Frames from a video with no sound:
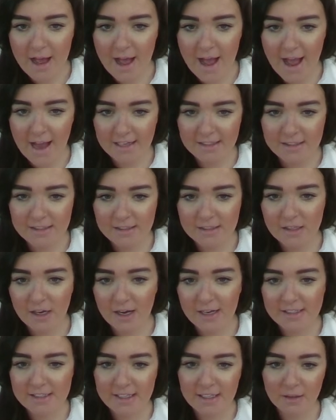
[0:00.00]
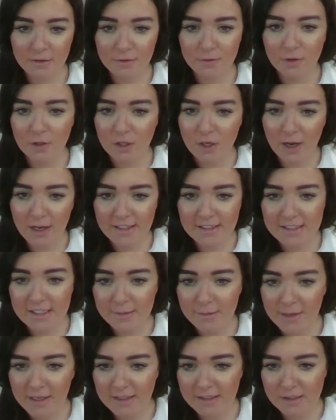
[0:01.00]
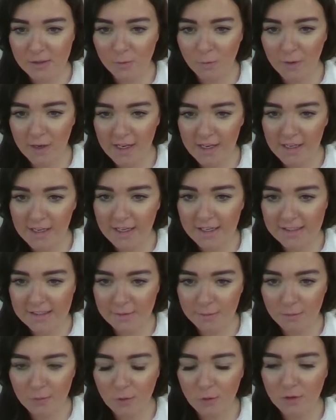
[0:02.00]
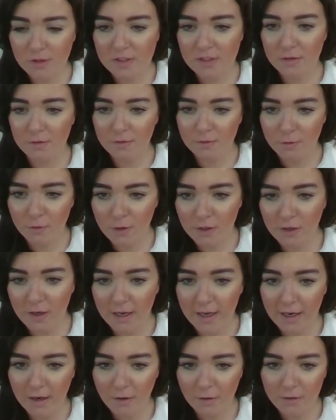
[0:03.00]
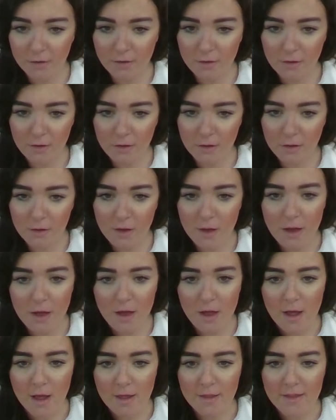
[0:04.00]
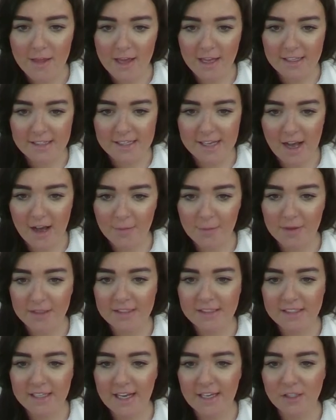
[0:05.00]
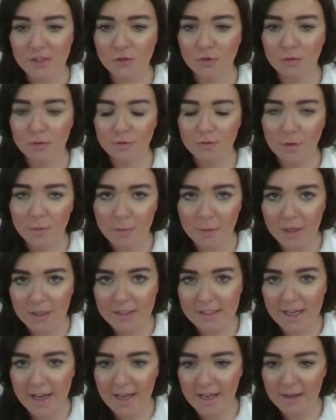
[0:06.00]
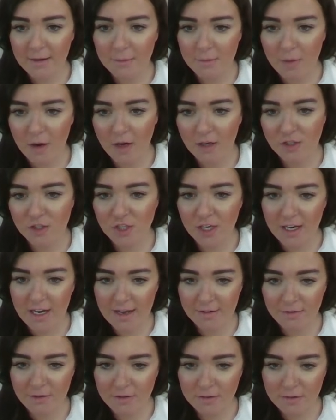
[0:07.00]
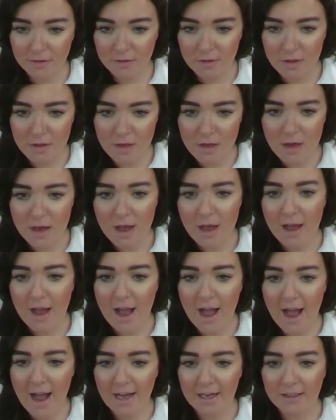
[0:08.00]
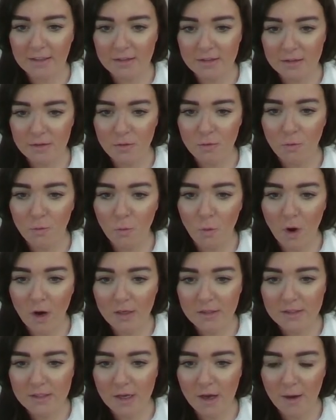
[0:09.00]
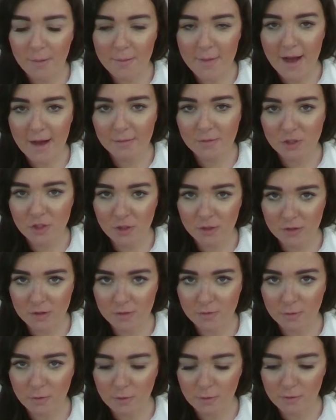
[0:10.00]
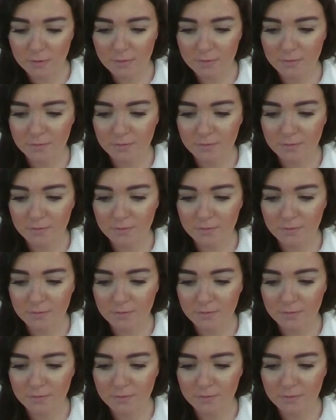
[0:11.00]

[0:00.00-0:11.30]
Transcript: Exercising for 90 minutes a week is important for your health. The exam is scheduled for Monday, March 11th. And what are maps used for?